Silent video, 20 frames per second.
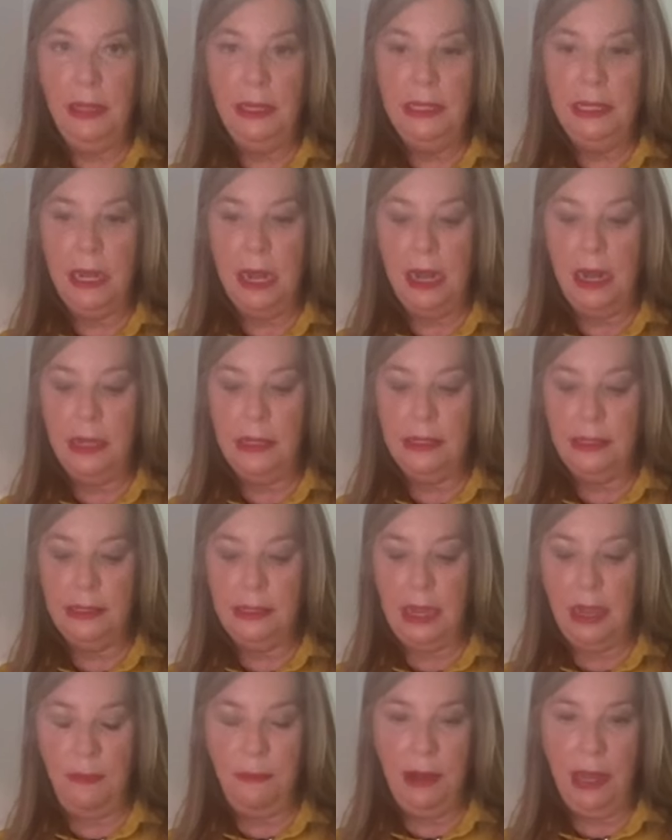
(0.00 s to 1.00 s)
tossed,
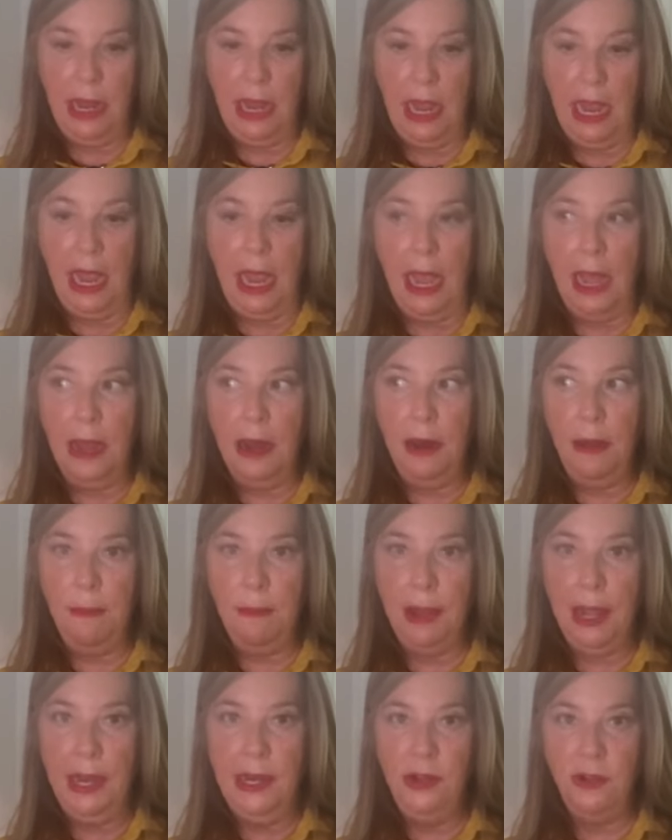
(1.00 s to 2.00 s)
I'm gonna add
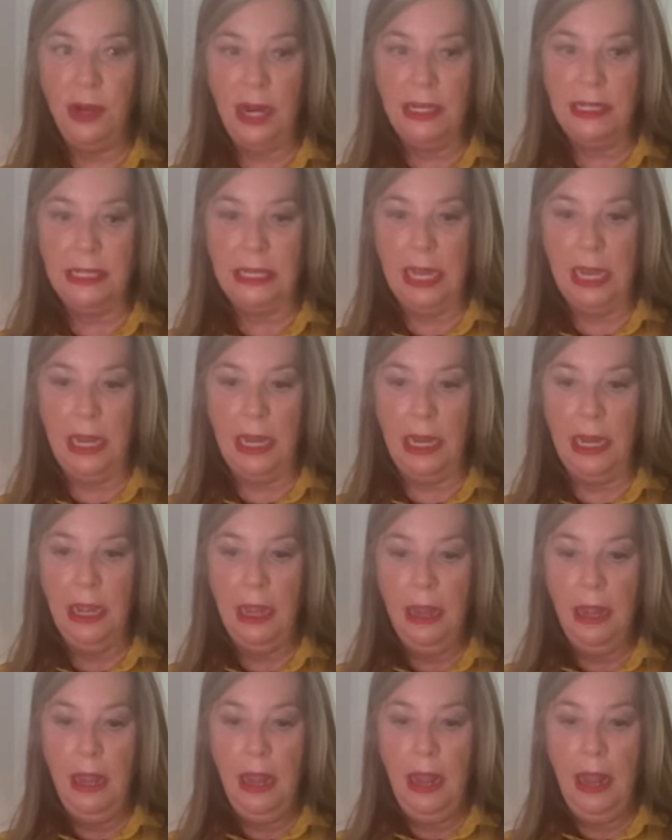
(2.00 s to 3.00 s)
my dressing,
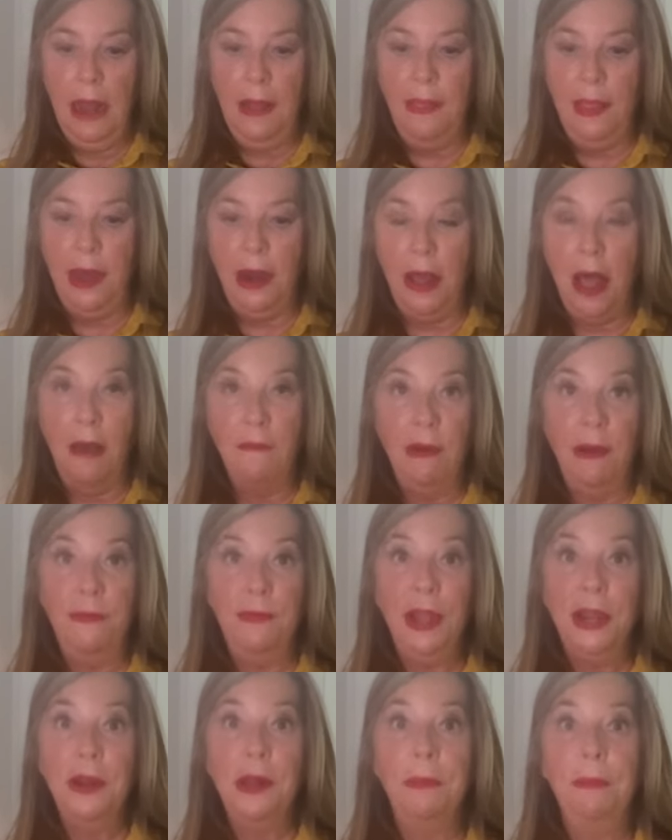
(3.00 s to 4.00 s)
and then I'll have a
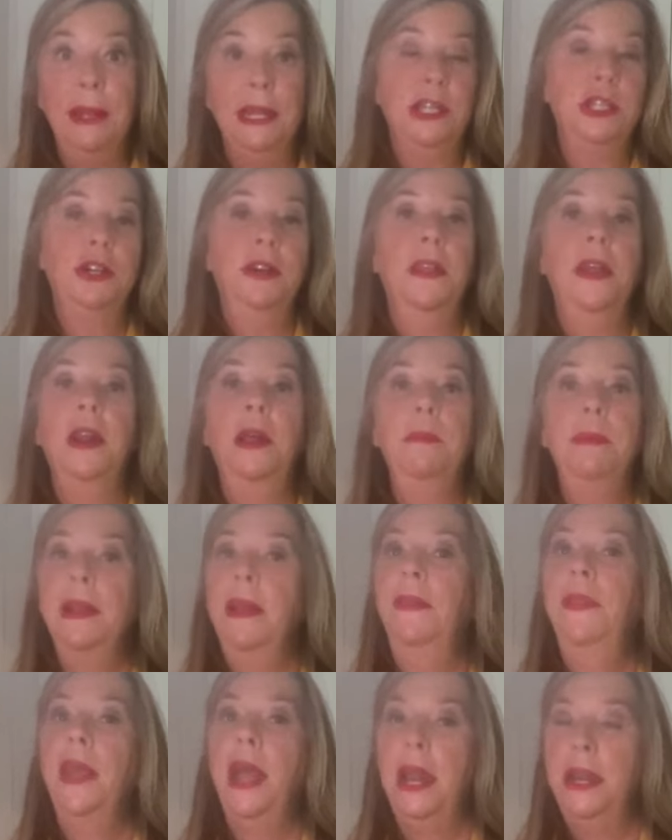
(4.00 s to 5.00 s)
final picture that'll be
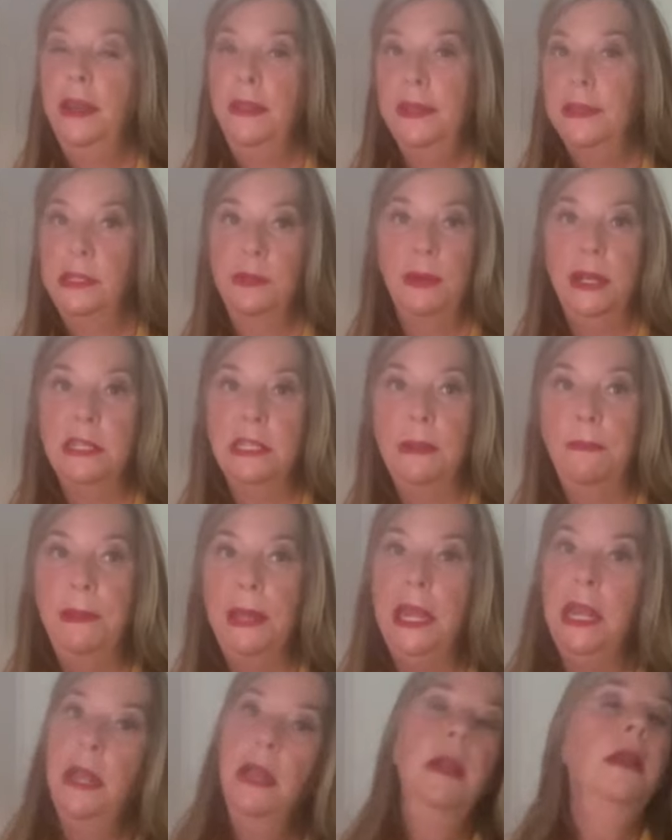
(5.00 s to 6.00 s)
at the end of this
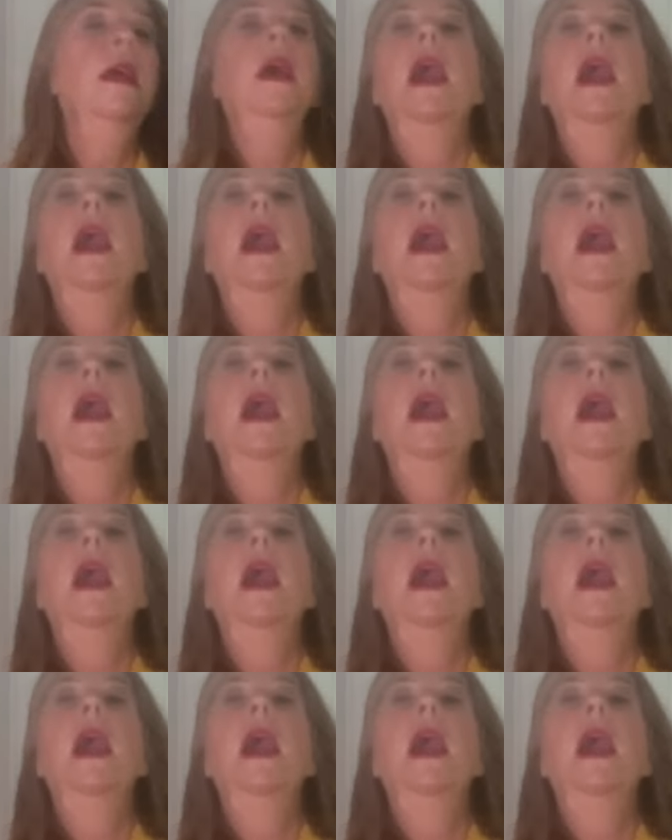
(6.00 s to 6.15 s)
recipe.